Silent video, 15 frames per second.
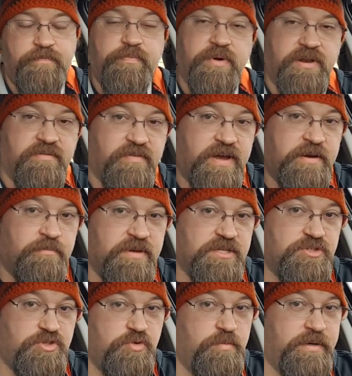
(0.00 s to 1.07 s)
But if I
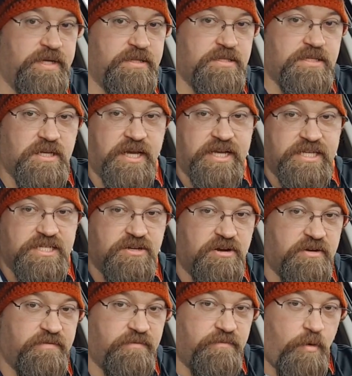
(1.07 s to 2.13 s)
miss two months, I got to
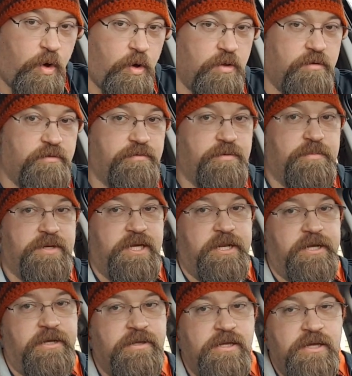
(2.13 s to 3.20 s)
start all over from the
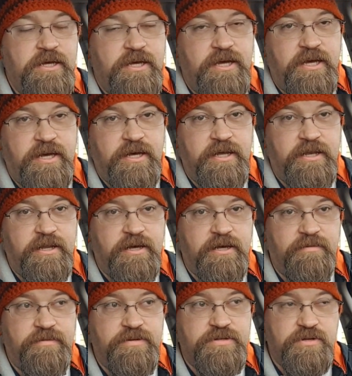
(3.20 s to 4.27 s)
beginning. And
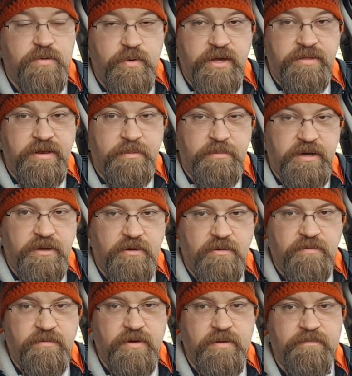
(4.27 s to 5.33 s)
uh, there's no way that I'm going to go
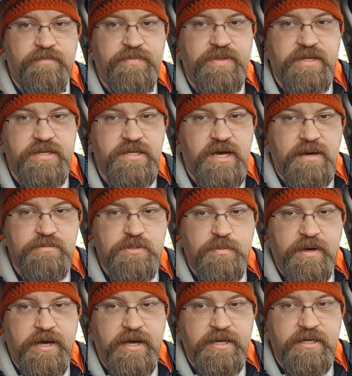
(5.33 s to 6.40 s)
from the top
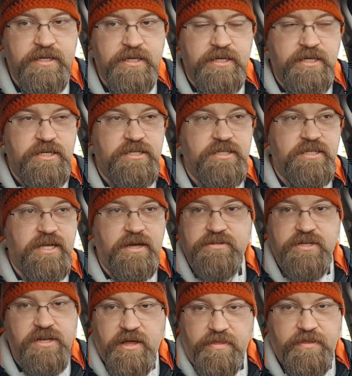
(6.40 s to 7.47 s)
spot down
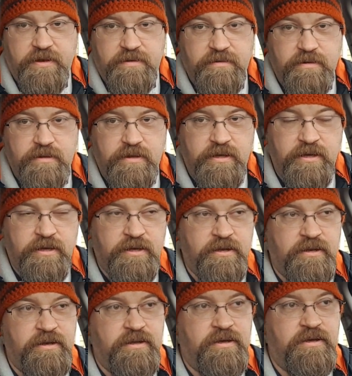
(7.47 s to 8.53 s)
to nothing.
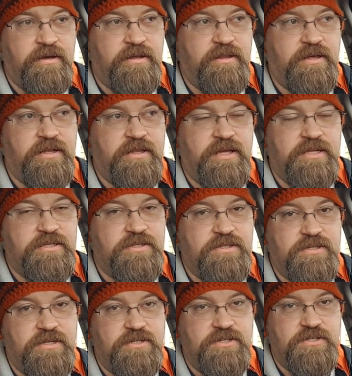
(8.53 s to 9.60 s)
And uh, that
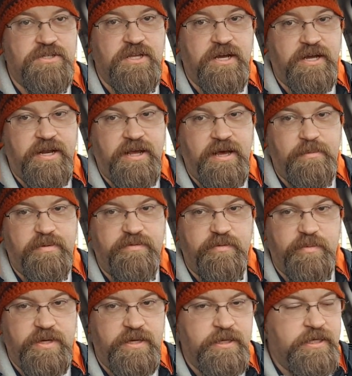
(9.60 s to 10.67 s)
that's that's just not going to happen
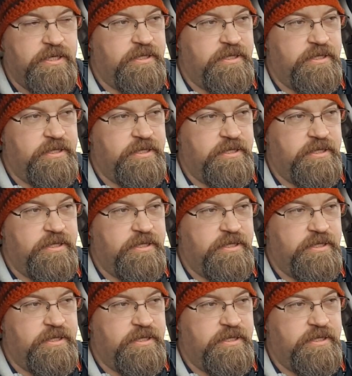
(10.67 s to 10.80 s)
for me.